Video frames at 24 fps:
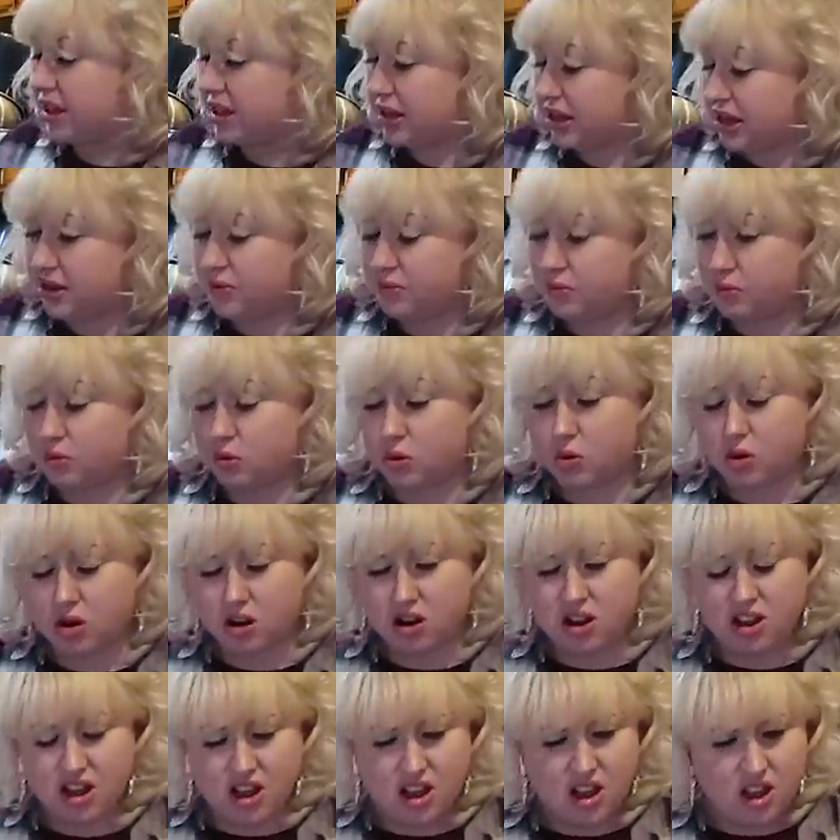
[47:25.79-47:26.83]
Again,
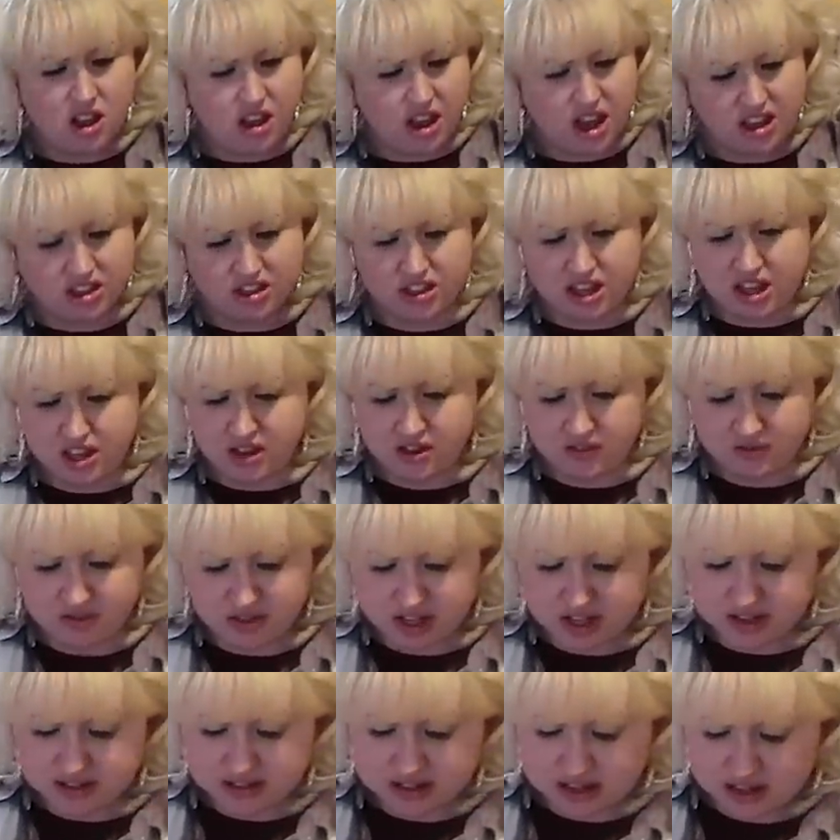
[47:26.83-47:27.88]
more, I think of
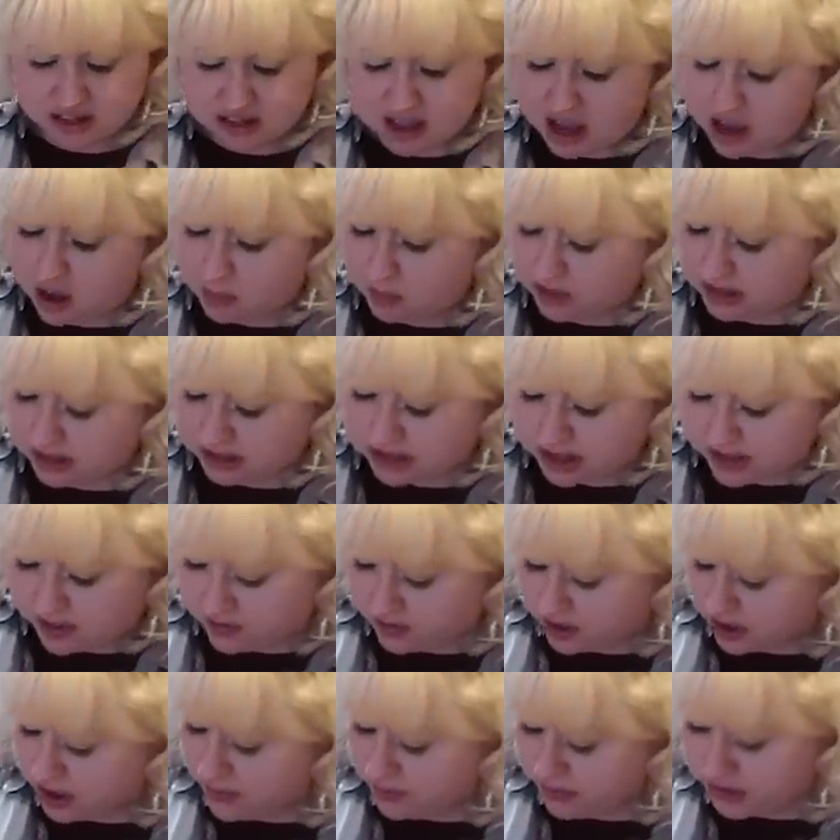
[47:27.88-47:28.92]
things like that, what's
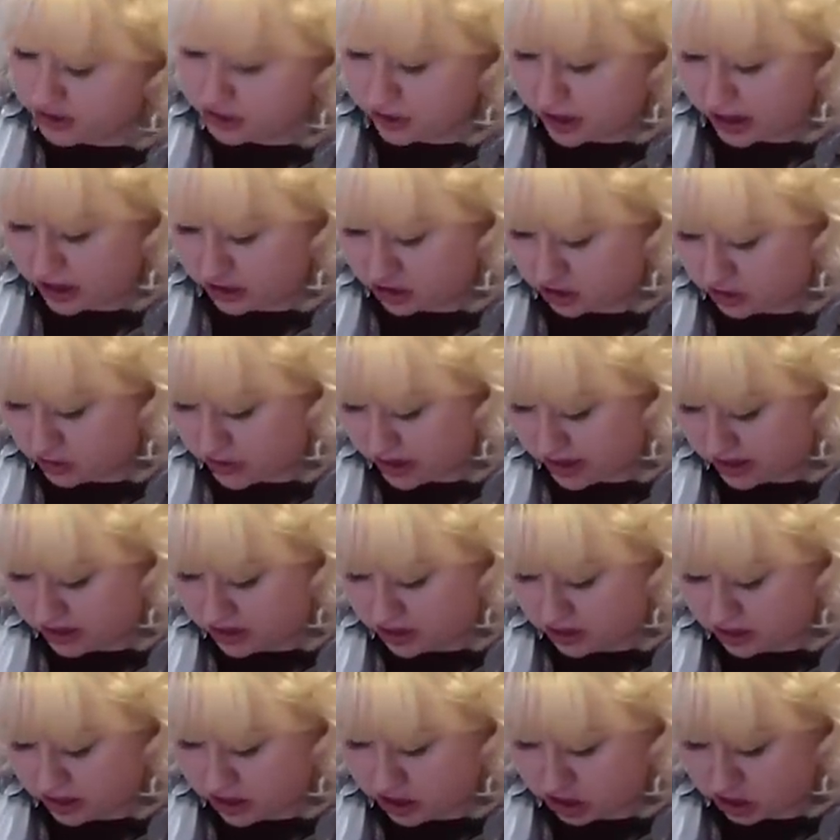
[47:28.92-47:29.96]
left, scrounging around
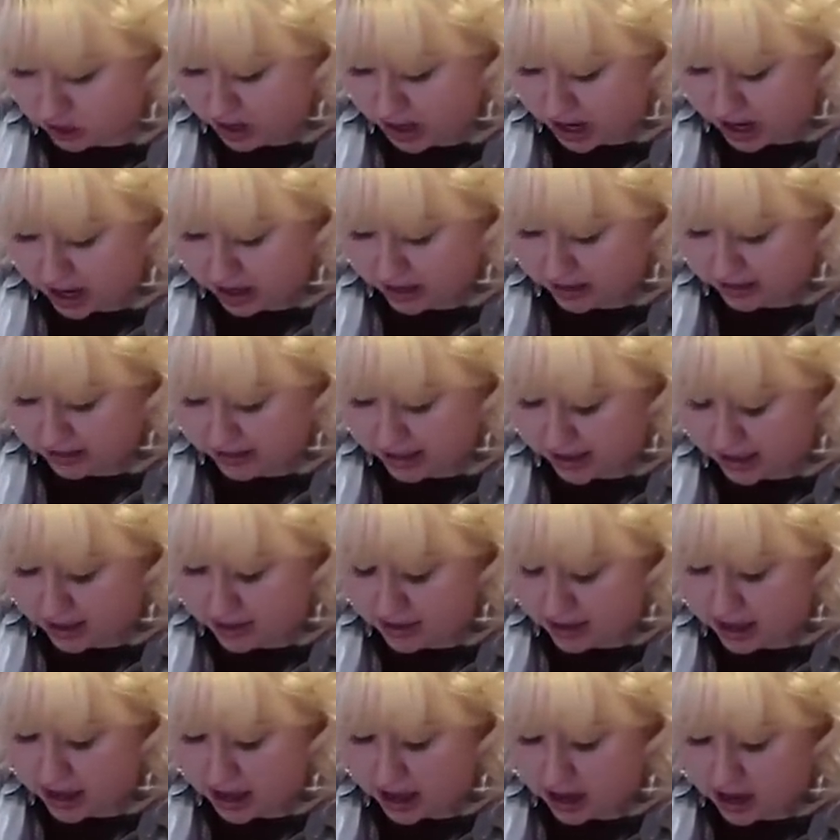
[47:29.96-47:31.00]
in their lunchbox,
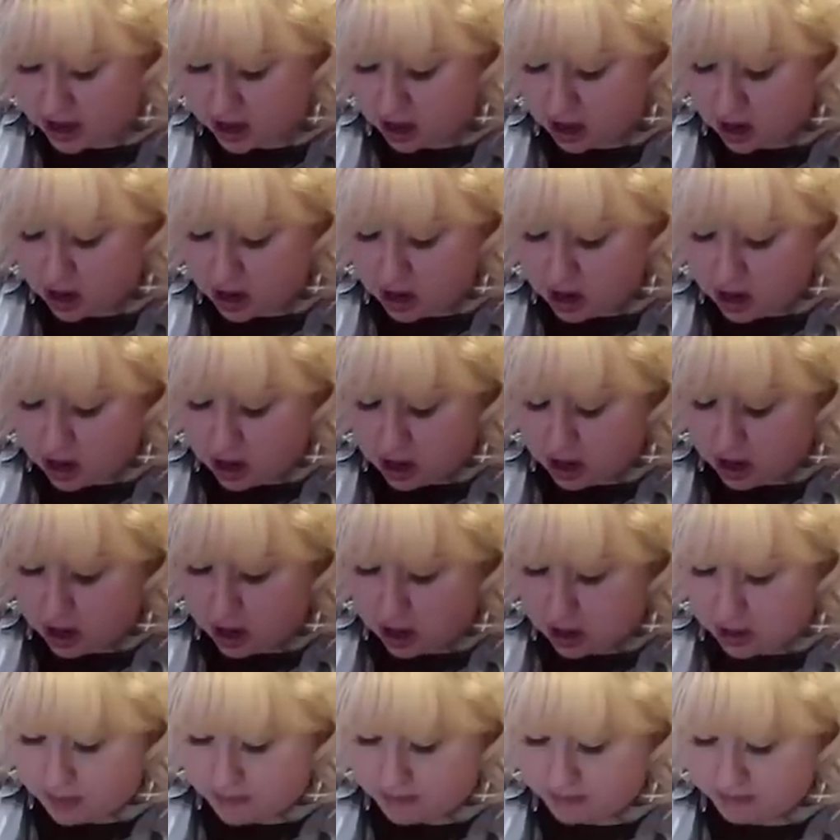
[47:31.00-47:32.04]
and then
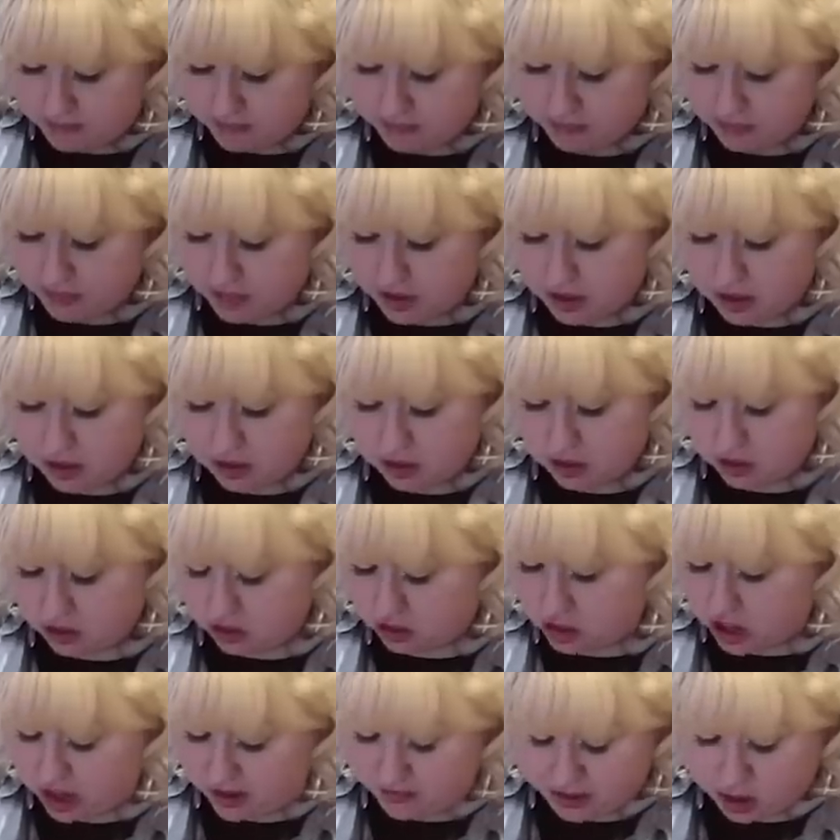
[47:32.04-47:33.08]
um,
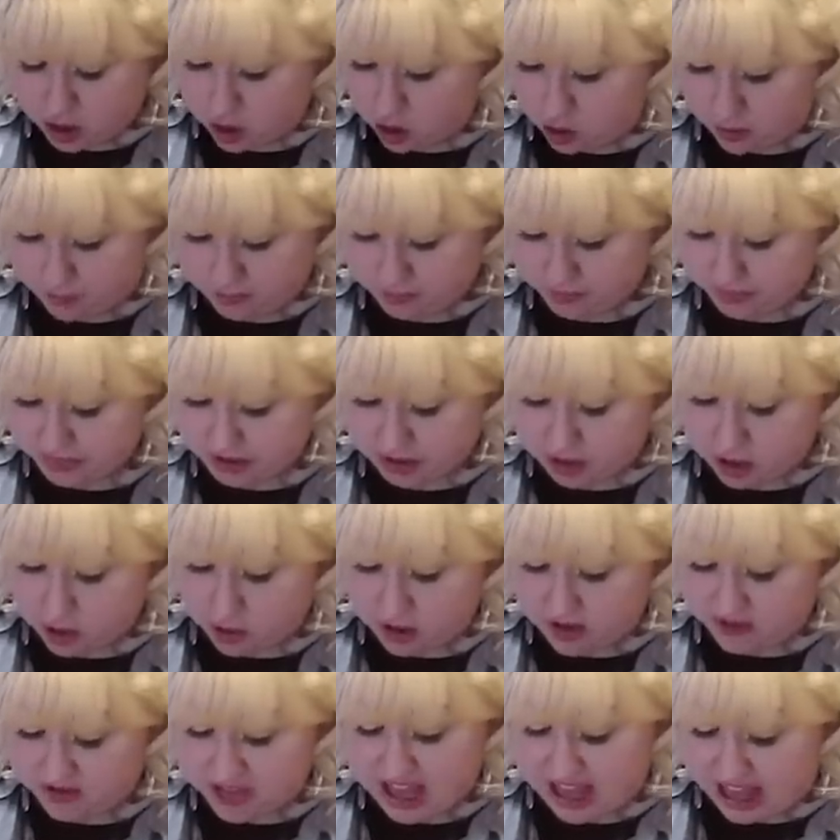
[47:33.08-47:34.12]
driving home.
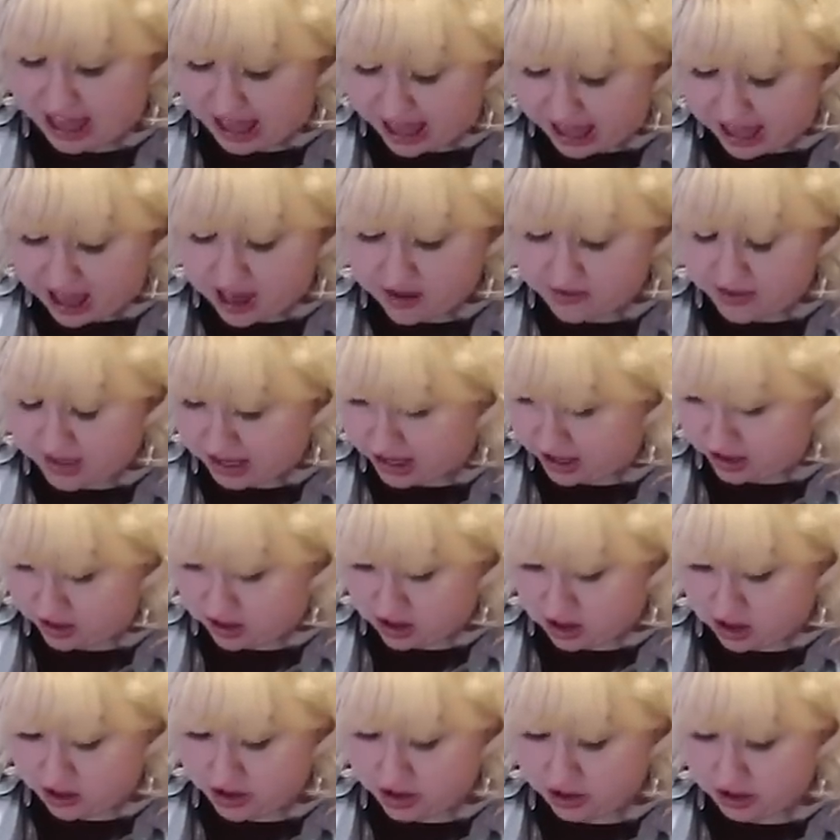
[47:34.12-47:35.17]
So if they have
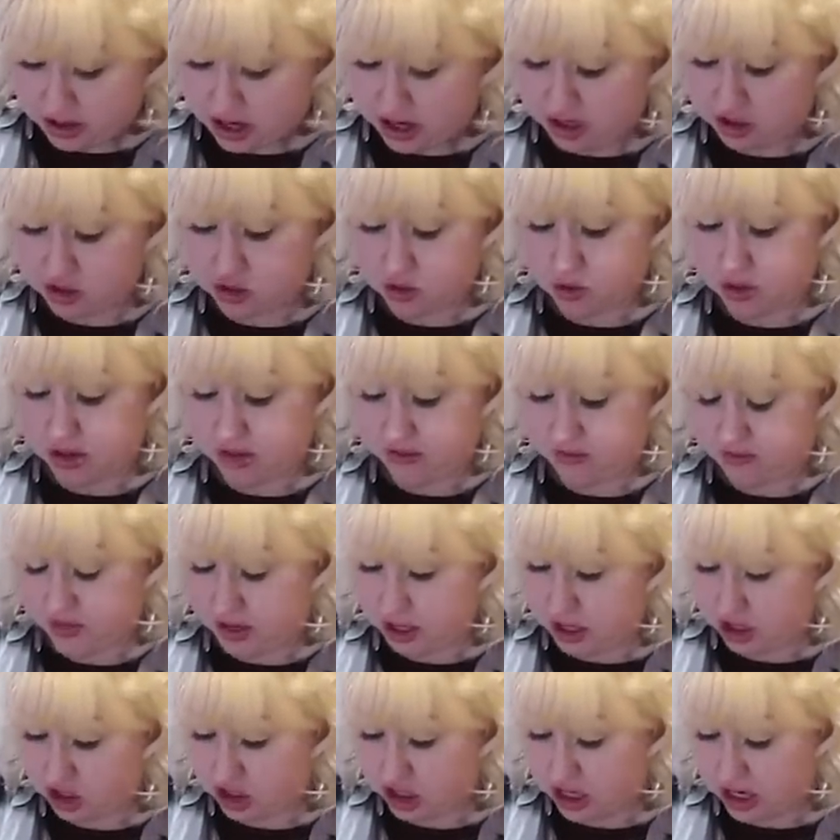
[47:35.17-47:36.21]
eaten all their lunch or they
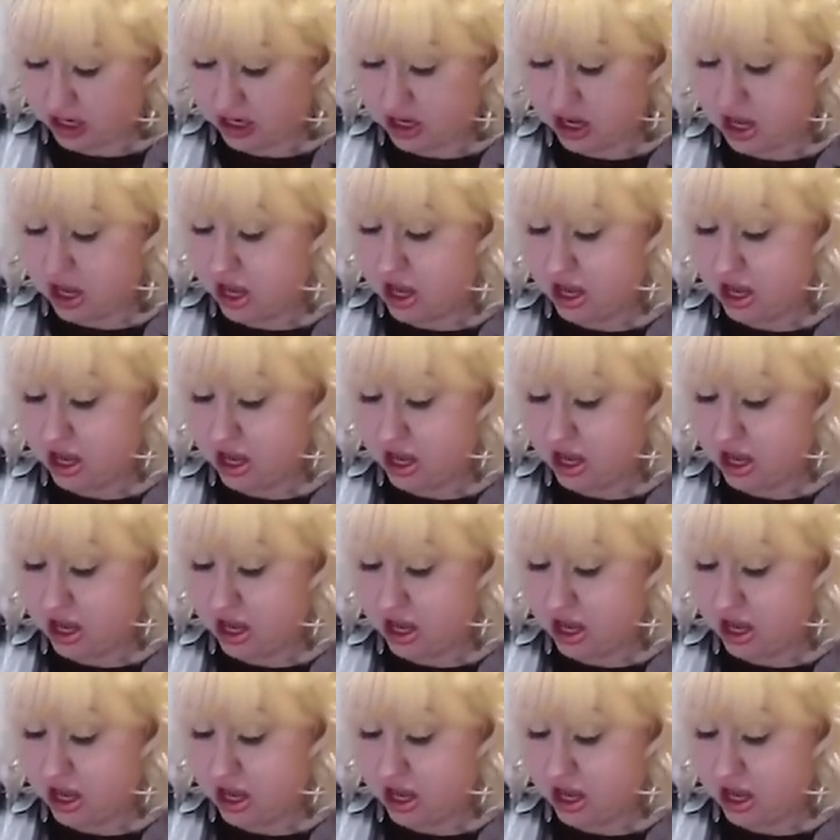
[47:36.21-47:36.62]
finish it,